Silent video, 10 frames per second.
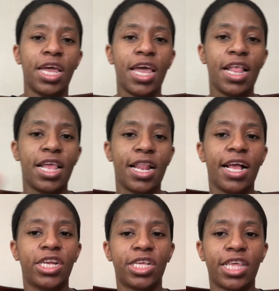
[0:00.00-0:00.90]
And then
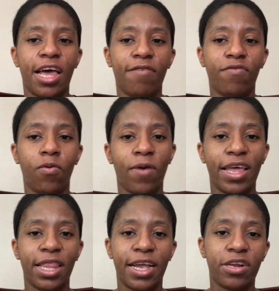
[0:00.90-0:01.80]
I just have the
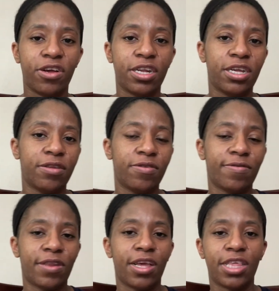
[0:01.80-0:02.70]
white light on it
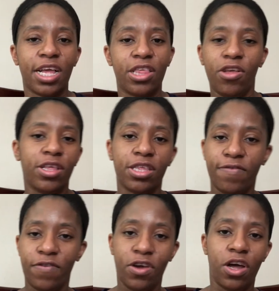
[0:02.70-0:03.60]
because it has all these
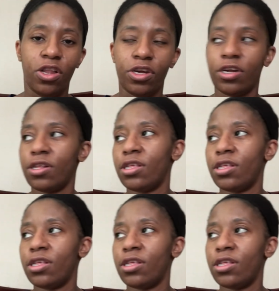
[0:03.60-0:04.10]
different colors